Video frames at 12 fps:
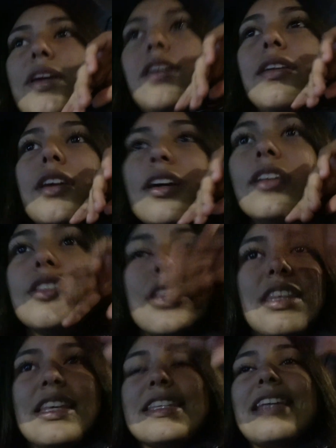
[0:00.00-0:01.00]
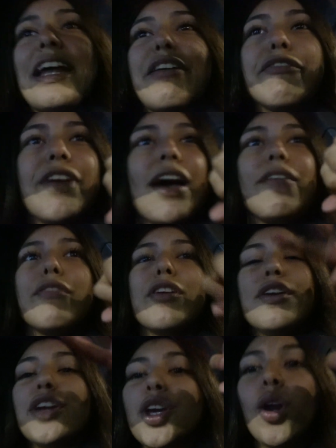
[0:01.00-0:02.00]
in to this 9-to-5,
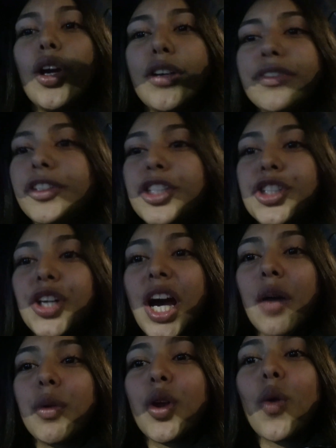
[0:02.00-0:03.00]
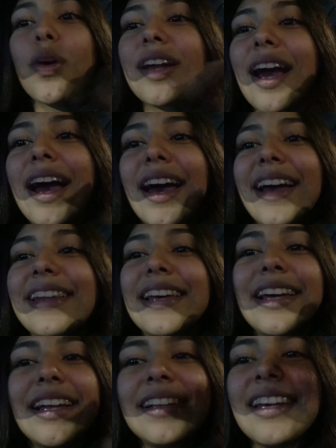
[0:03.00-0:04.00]
you know, your first job, you don't wanna act
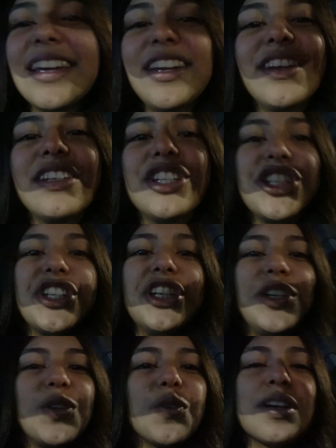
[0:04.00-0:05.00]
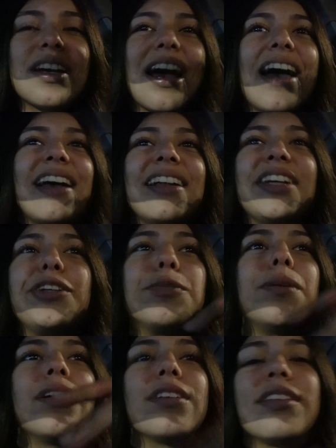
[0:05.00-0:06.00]
like you're this shit. You don't wanna act like you're
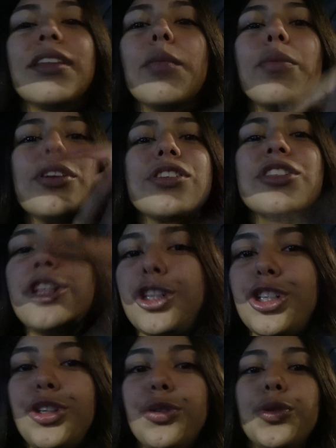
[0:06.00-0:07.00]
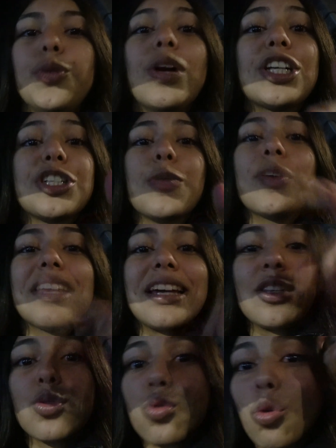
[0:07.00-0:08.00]
better than the person teaching you. You actually wanna
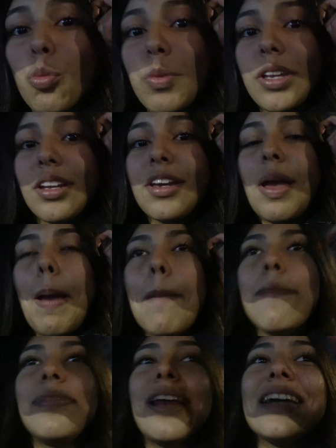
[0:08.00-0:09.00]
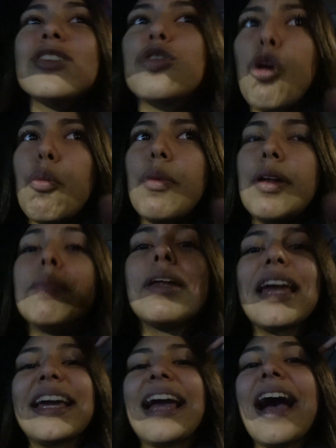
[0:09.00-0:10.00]
act stupid. Not stupid, but
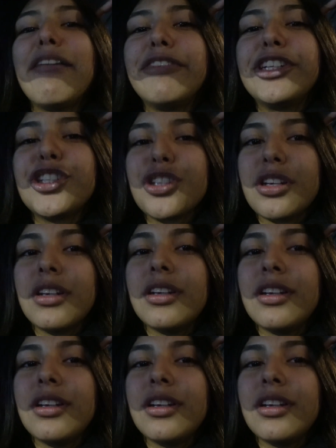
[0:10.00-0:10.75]
like average.